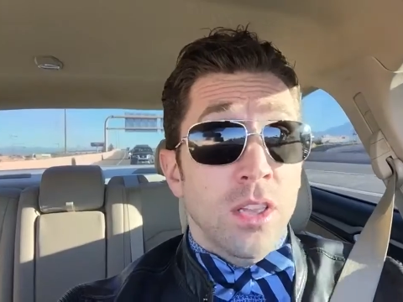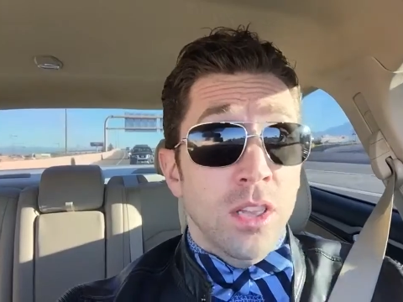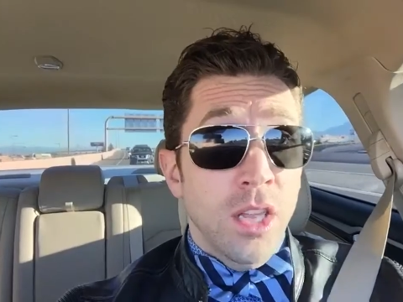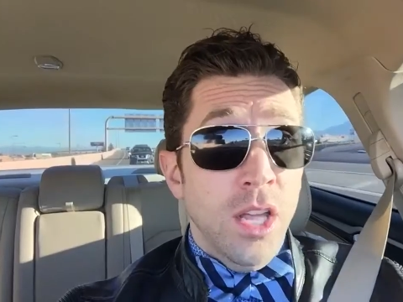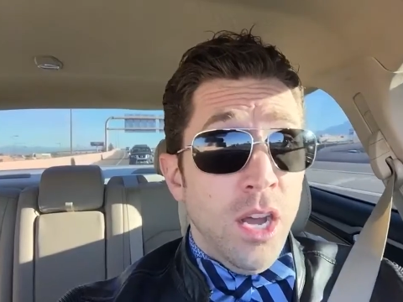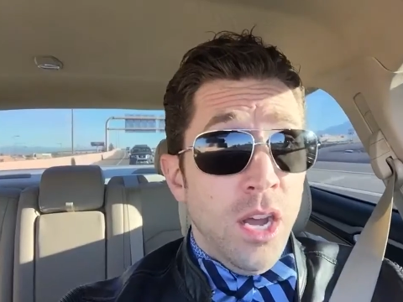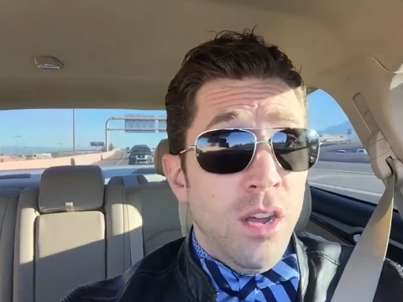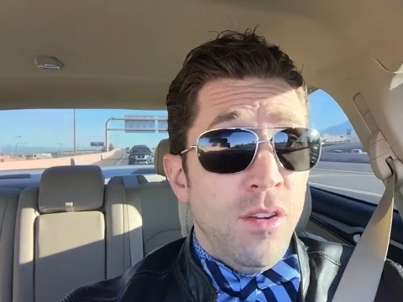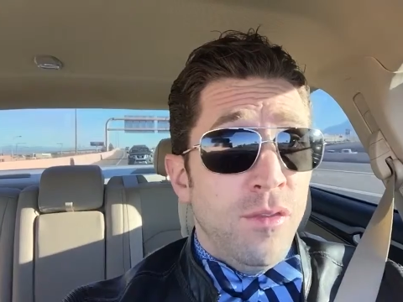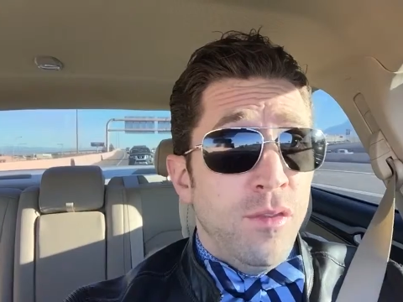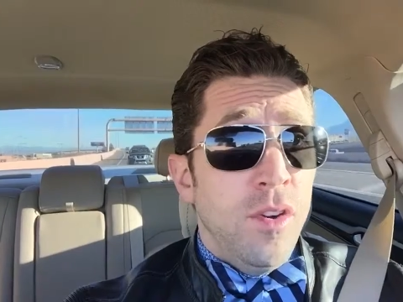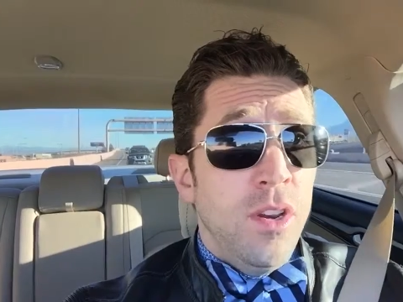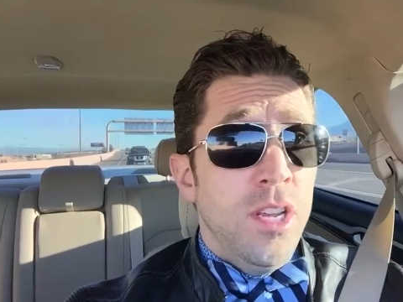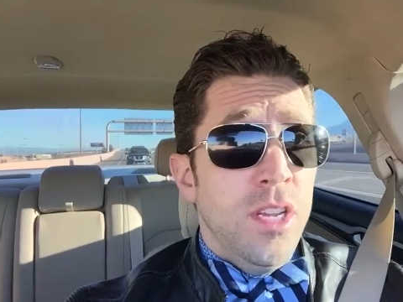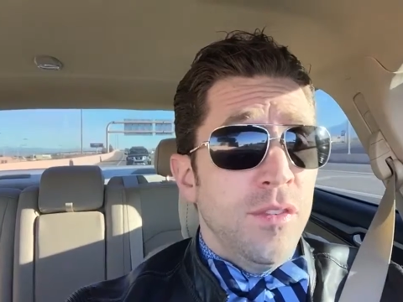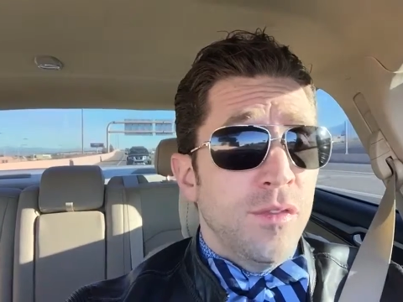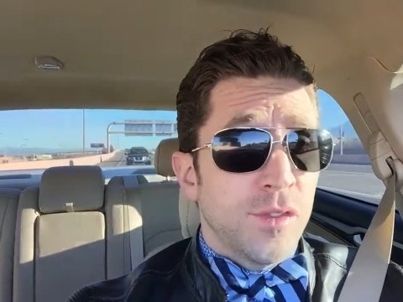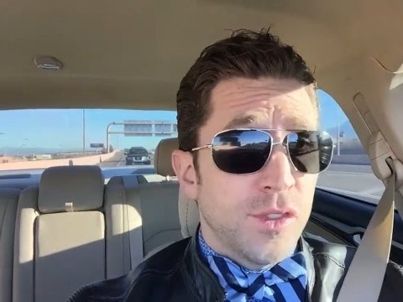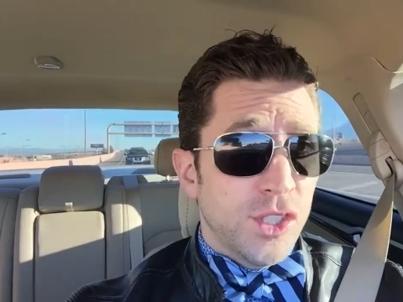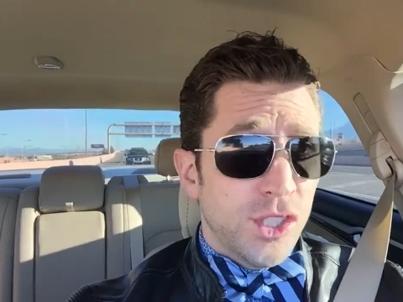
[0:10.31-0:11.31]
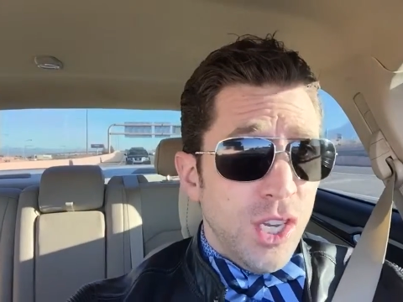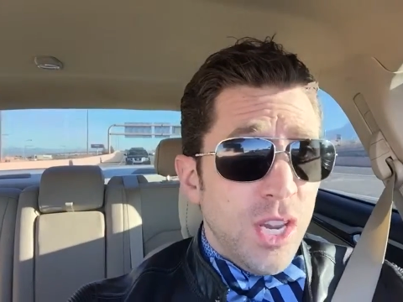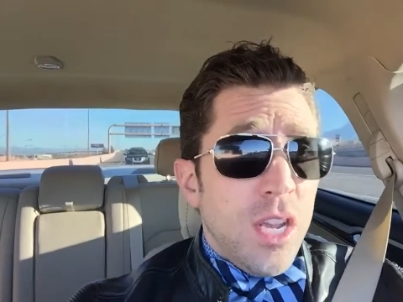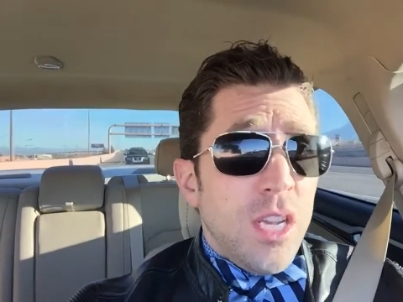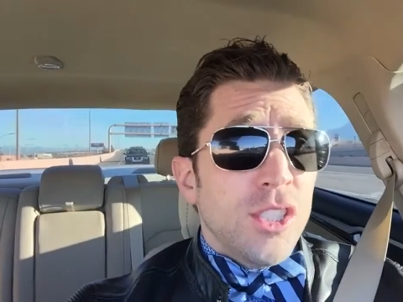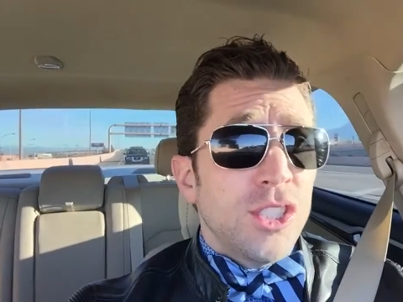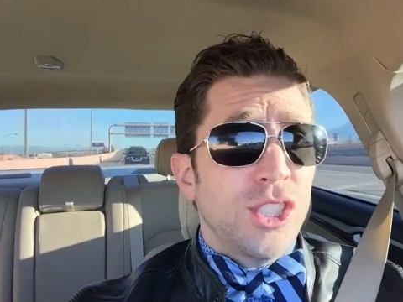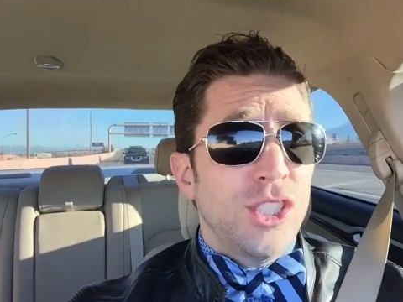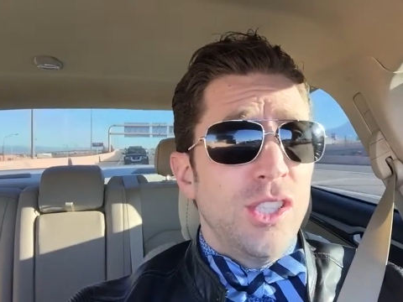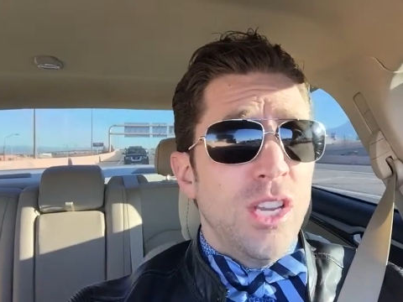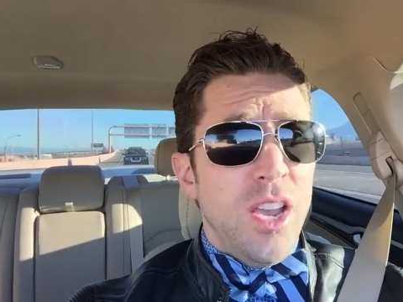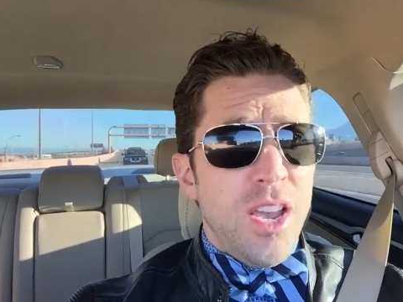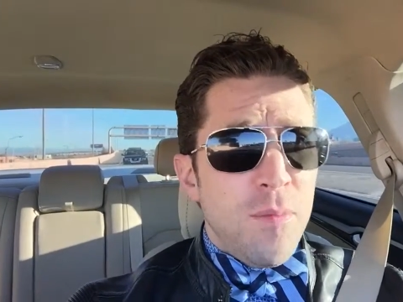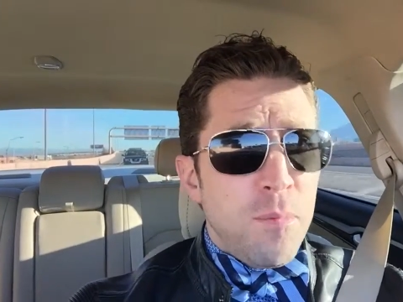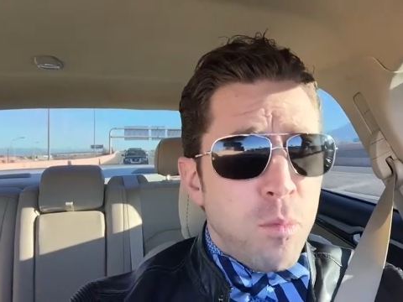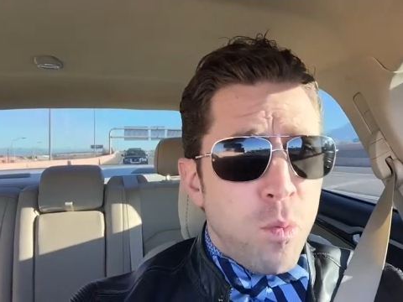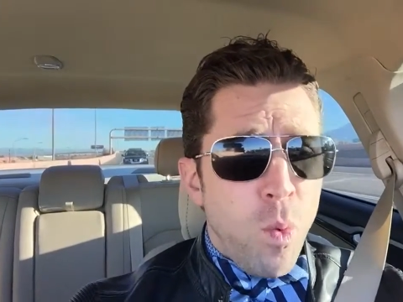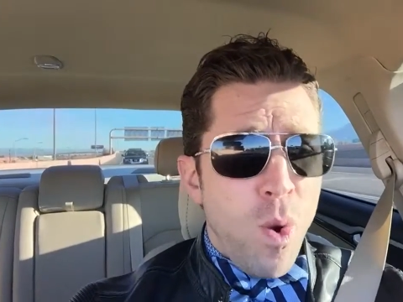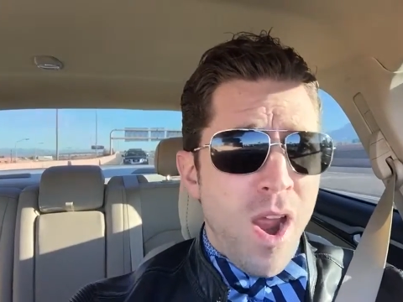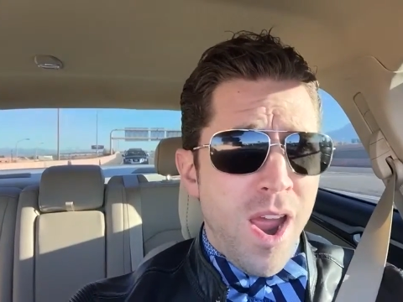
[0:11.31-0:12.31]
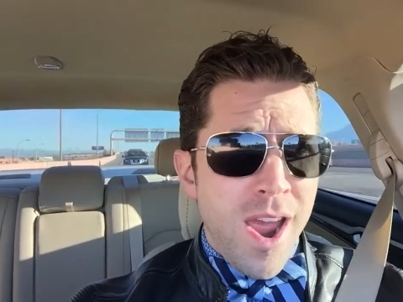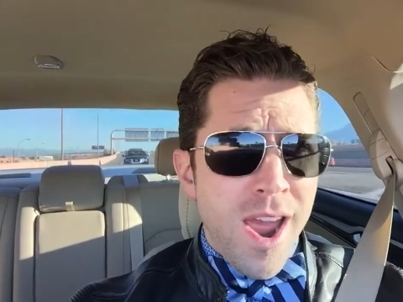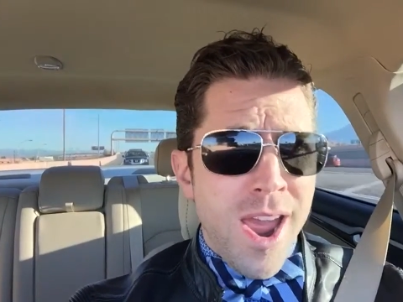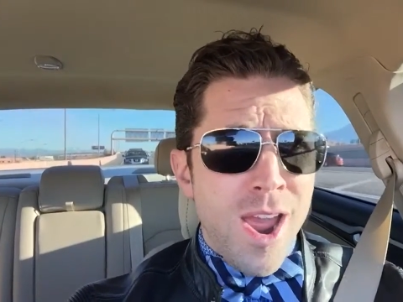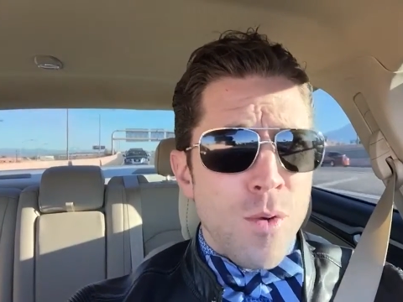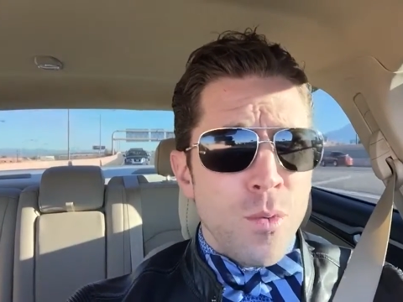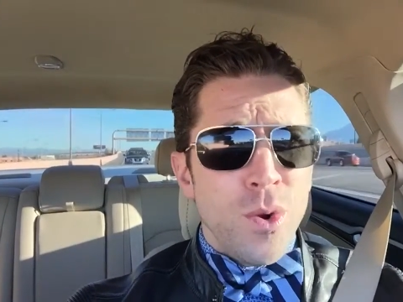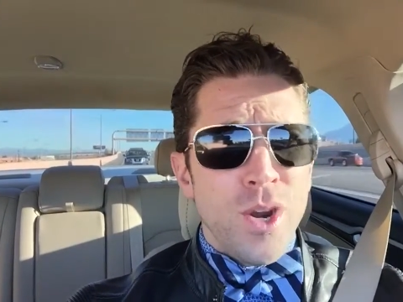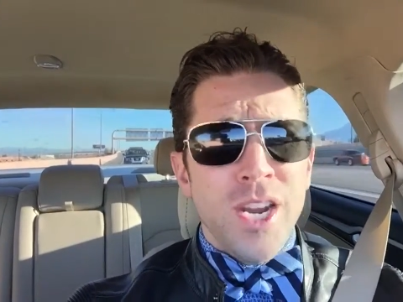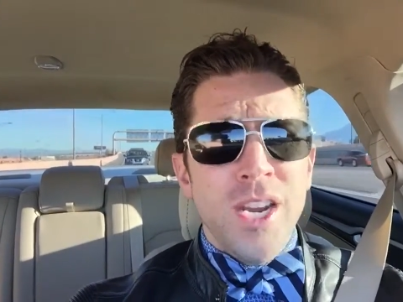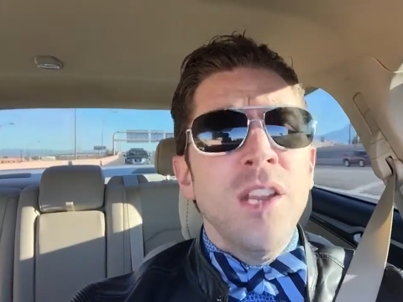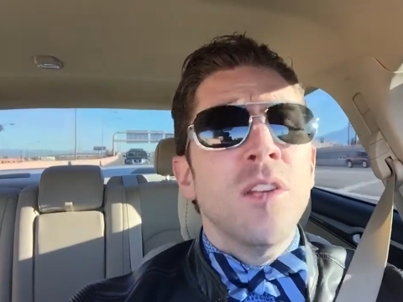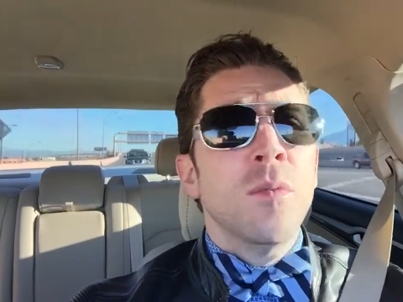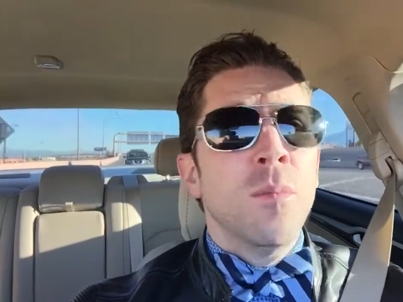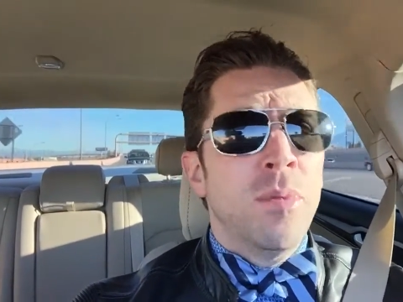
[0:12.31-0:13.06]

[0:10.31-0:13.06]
Love lifts us up where we